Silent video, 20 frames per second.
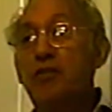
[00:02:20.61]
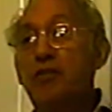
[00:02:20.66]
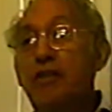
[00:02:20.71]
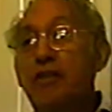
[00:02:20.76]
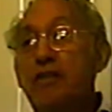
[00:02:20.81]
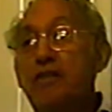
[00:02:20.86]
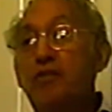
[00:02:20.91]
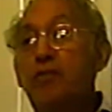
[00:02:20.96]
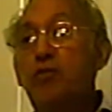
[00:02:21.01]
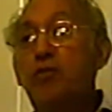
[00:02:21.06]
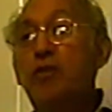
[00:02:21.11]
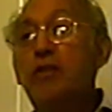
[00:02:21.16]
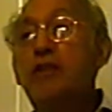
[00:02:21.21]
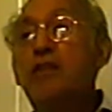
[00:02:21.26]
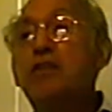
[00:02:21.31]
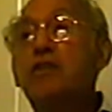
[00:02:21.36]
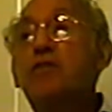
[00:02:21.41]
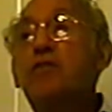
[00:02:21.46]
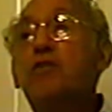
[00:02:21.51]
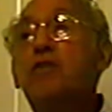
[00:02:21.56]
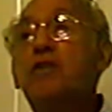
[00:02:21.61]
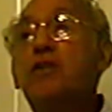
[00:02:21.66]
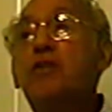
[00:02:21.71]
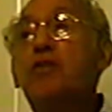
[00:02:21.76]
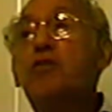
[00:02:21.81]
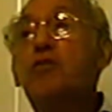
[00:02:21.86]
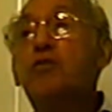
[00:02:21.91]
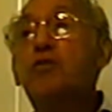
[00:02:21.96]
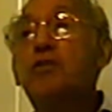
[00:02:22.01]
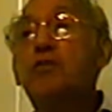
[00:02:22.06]
hey, you wanna
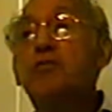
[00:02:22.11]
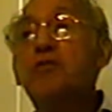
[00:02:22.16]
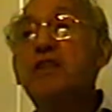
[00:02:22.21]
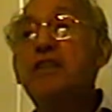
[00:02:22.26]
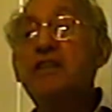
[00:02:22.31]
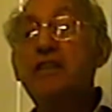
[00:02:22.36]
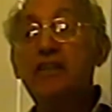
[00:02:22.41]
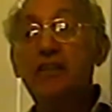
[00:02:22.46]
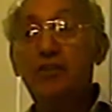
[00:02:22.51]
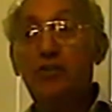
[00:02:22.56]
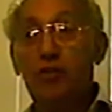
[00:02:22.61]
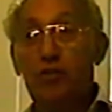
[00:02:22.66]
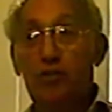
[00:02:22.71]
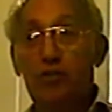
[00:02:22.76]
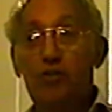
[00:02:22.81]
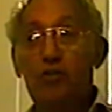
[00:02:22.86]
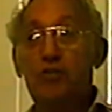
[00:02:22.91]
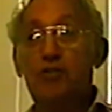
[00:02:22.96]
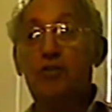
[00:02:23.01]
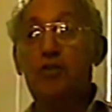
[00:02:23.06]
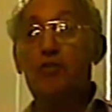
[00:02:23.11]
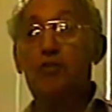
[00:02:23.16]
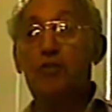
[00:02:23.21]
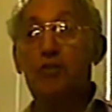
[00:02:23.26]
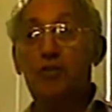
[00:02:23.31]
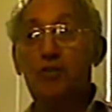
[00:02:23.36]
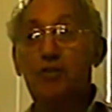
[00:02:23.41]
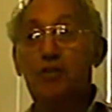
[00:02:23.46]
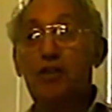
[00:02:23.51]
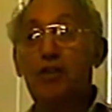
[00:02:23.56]
go with me? They will
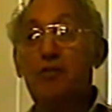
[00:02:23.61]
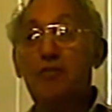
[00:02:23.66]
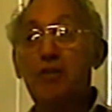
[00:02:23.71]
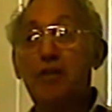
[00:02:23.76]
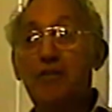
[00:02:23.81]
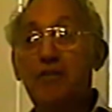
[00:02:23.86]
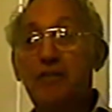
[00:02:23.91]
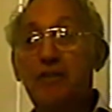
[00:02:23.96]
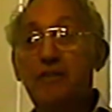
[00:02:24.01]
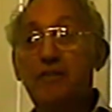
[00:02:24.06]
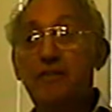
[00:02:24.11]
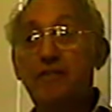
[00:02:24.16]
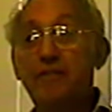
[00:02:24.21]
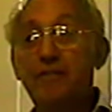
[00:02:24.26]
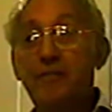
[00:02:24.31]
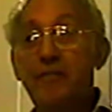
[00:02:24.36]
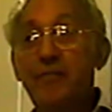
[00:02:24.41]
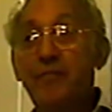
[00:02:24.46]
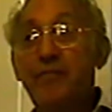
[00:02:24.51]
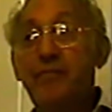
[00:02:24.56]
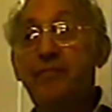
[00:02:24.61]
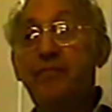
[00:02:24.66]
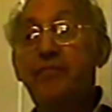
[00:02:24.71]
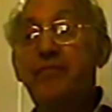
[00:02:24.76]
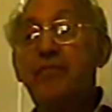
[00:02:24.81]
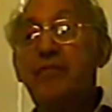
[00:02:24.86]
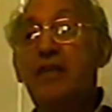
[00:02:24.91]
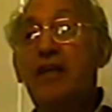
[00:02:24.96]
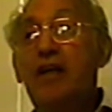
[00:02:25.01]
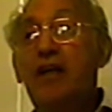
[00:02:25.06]
get married.
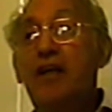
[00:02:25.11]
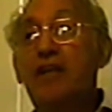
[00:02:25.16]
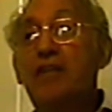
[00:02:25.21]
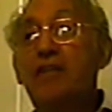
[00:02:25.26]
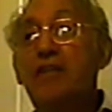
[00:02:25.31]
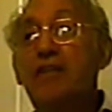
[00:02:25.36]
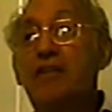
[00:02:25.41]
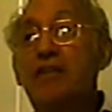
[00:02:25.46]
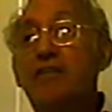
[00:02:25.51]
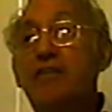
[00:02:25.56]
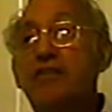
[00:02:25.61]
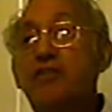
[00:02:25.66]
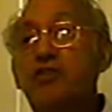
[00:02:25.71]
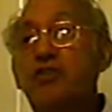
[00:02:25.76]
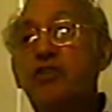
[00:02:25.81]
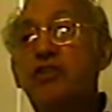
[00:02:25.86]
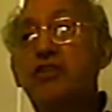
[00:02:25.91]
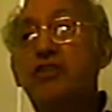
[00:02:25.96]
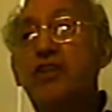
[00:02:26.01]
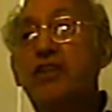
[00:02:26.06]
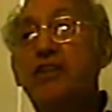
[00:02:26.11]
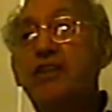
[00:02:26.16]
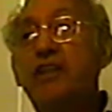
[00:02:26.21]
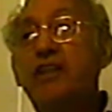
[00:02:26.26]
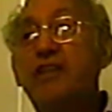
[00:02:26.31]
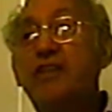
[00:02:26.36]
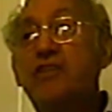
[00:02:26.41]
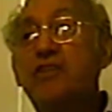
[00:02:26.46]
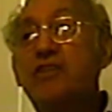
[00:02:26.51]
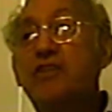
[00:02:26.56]
And she said
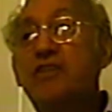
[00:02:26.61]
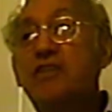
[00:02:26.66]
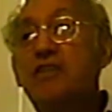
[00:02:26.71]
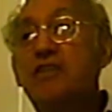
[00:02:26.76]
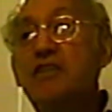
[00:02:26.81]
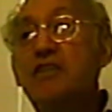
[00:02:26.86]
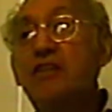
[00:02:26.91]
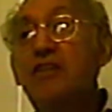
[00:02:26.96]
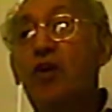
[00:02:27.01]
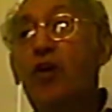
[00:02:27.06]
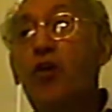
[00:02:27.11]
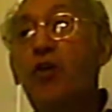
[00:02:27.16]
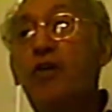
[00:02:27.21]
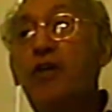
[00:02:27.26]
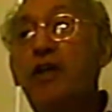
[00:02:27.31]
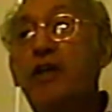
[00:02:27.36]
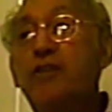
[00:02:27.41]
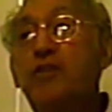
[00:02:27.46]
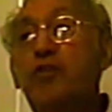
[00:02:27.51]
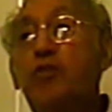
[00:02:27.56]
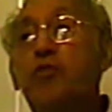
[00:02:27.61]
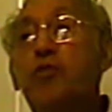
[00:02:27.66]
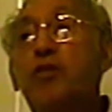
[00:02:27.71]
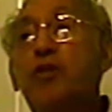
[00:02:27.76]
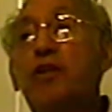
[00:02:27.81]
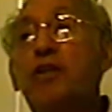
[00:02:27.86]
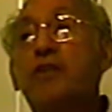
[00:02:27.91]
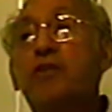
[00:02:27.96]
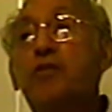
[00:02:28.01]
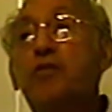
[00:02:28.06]
yes. Okay,
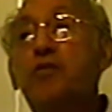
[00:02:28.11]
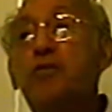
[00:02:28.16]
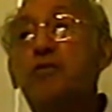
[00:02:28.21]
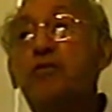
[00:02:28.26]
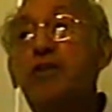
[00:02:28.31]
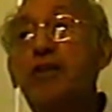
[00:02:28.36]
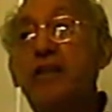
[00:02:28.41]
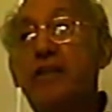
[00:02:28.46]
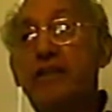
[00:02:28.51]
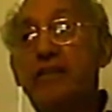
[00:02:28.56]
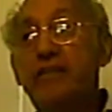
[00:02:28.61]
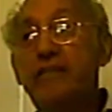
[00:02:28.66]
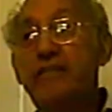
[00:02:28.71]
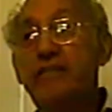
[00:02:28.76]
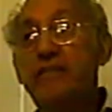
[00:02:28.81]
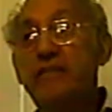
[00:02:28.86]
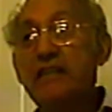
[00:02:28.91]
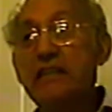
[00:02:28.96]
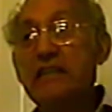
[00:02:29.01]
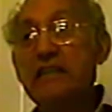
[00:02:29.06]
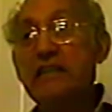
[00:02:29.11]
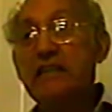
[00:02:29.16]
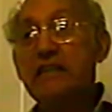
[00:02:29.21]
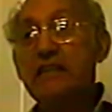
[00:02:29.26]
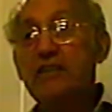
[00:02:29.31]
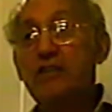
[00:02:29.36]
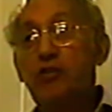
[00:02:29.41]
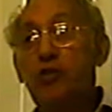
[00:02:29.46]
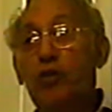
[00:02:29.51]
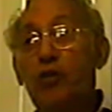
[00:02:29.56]
tomorrow you'll be ready.
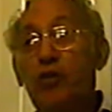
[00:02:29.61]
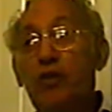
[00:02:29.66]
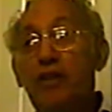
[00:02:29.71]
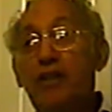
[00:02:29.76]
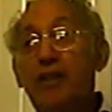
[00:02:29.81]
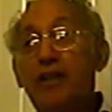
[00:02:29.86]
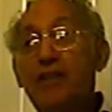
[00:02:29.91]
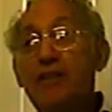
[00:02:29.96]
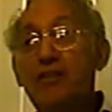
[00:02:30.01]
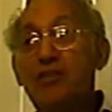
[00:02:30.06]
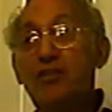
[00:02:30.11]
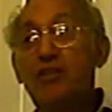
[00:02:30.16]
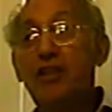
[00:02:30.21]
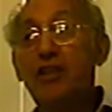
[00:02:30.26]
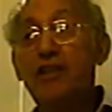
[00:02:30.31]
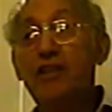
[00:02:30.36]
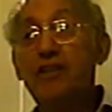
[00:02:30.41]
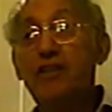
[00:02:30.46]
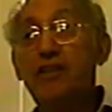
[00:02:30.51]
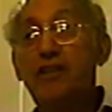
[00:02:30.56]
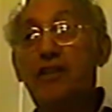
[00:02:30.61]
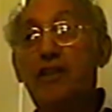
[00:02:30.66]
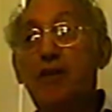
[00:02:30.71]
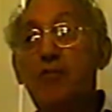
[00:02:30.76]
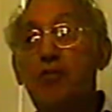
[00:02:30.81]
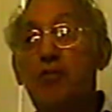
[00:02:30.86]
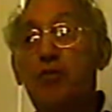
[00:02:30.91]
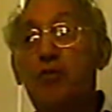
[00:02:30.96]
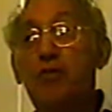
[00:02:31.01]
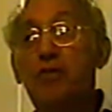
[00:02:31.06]
So the next day he come
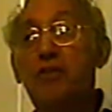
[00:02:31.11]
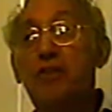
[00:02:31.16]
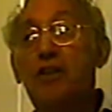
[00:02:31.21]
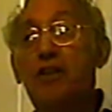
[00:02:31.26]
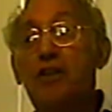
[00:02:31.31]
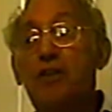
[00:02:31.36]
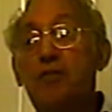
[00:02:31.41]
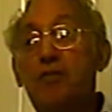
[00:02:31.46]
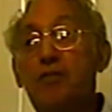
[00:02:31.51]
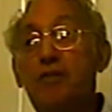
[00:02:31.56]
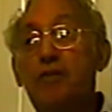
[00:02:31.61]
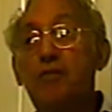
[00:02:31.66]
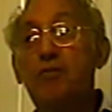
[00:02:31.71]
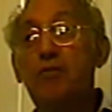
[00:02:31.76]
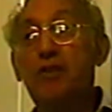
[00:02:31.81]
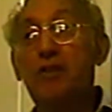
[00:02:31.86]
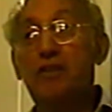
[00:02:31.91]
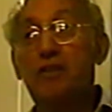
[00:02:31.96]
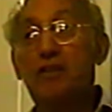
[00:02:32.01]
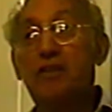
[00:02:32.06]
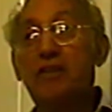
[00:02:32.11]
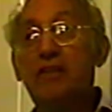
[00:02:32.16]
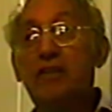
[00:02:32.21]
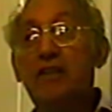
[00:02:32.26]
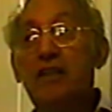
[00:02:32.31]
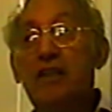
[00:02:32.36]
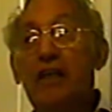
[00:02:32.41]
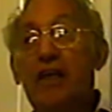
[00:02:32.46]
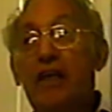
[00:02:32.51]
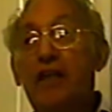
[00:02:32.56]
over and deliver the milk,
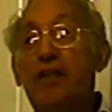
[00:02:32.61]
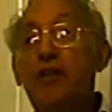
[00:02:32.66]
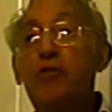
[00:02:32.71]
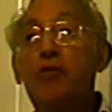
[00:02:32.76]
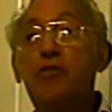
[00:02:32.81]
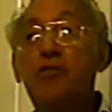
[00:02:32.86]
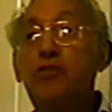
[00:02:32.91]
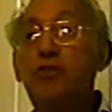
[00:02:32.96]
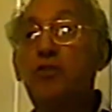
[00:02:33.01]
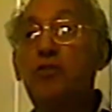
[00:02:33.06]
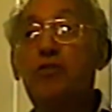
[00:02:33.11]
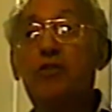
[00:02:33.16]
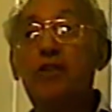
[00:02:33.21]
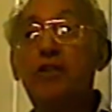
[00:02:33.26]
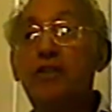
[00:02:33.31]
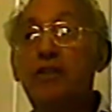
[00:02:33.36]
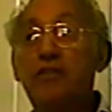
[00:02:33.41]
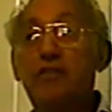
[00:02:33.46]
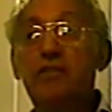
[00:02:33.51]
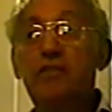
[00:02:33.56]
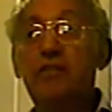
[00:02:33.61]
and he was already